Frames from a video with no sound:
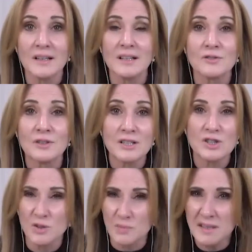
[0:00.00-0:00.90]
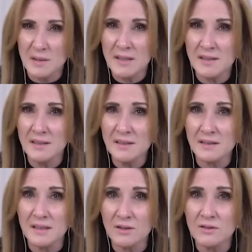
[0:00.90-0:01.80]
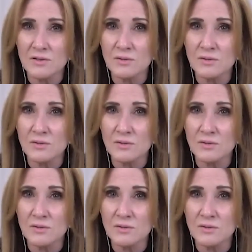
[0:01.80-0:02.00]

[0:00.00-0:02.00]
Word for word: in relationships. Does that make sense? Does that answer your